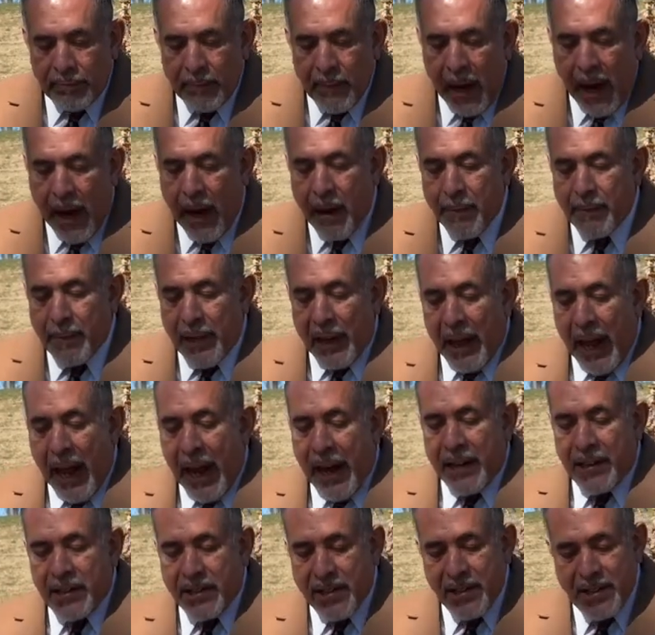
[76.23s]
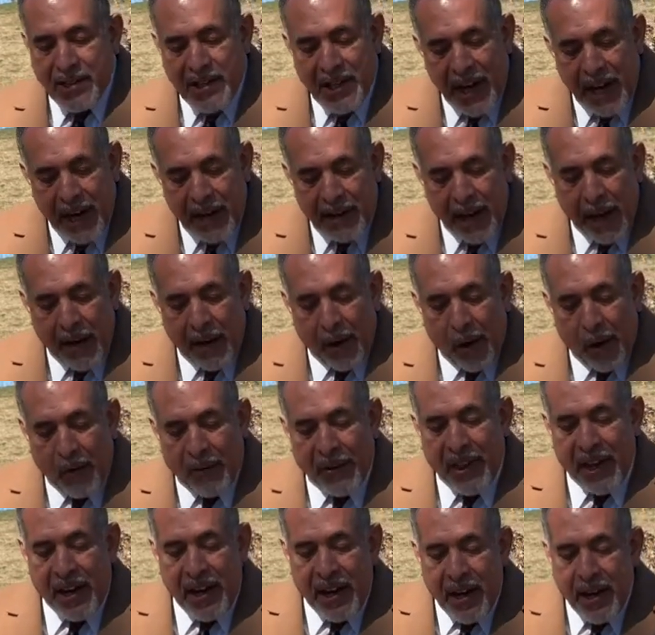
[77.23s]
I am delighted to share that over
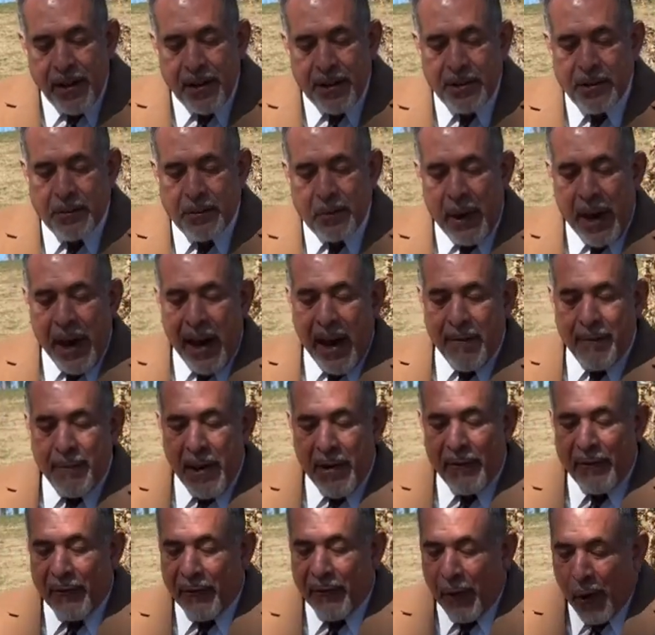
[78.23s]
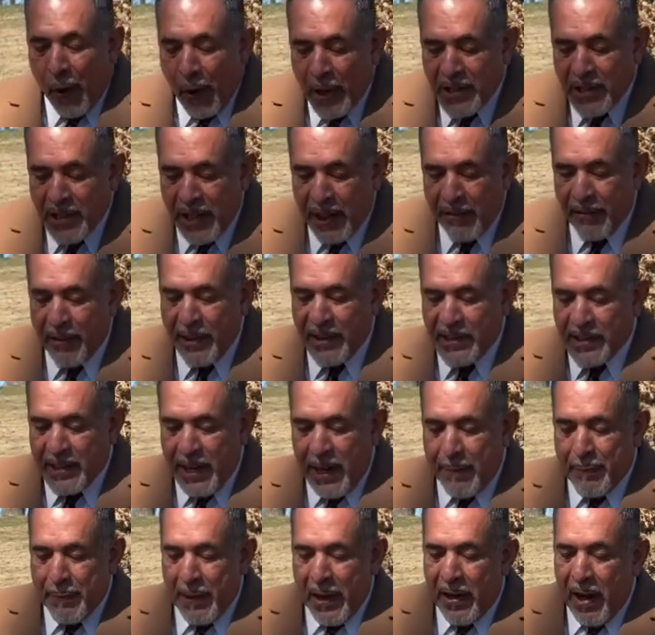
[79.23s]
the years, we have been fortunate
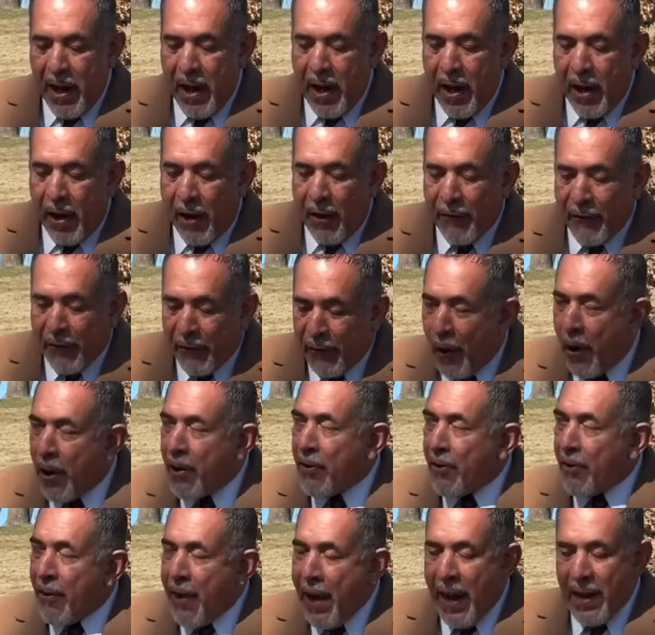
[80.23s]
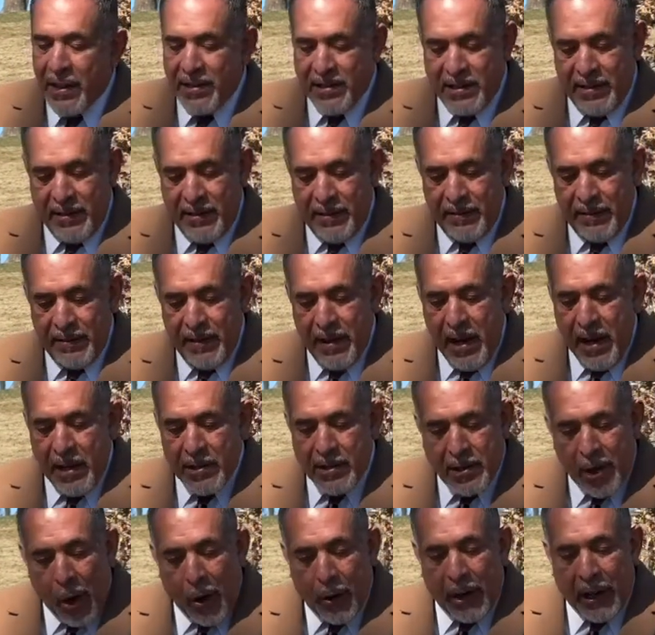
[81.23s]
recipient of four grants,
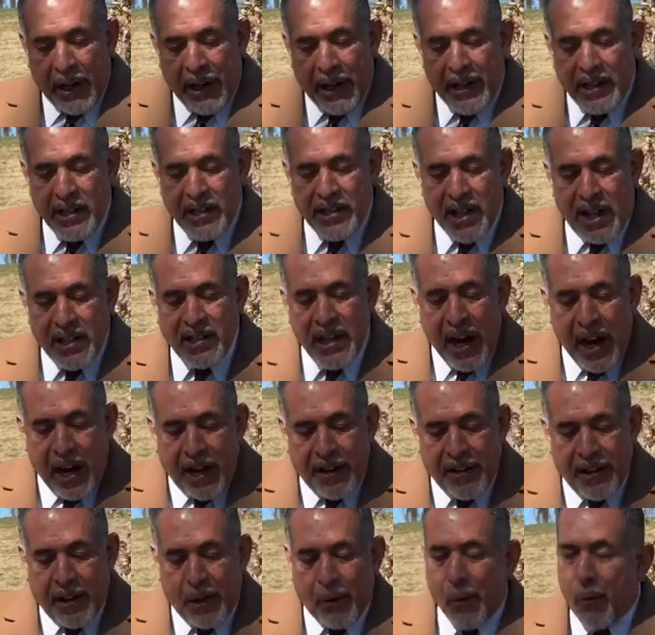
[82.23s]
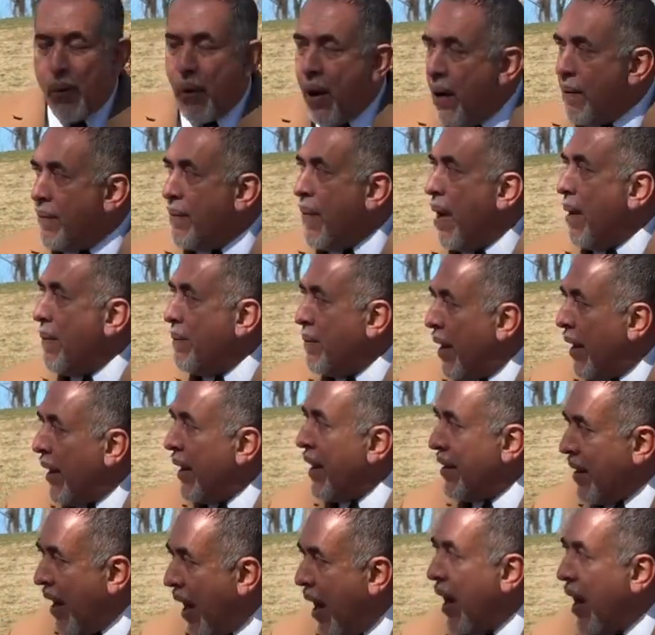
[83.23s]
totaling just under $1
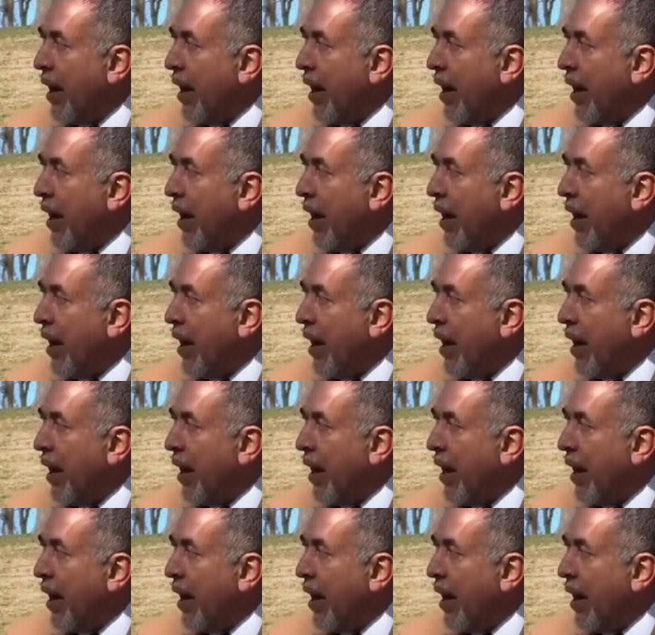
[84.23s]
million.